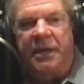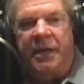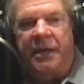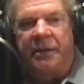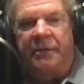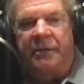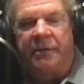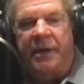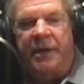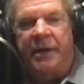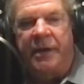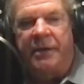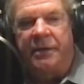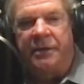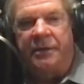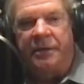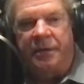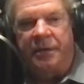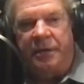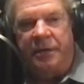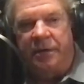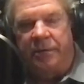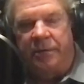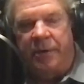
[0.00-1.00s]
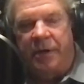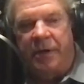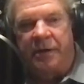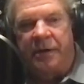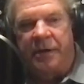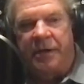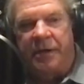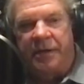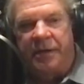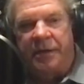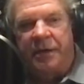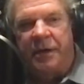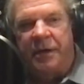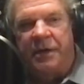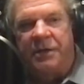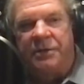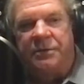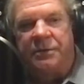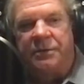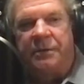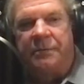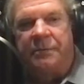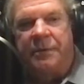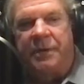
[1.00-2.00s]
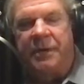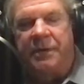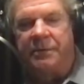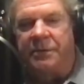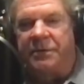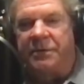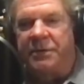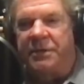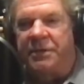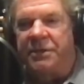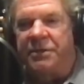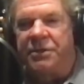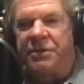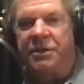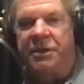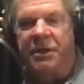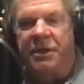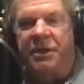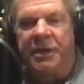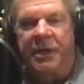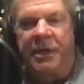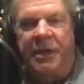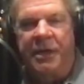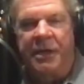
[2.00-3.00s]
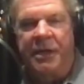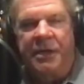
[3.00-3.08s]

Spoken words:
I go out and walk around the car?" So I'm waiting. We said, "Sure."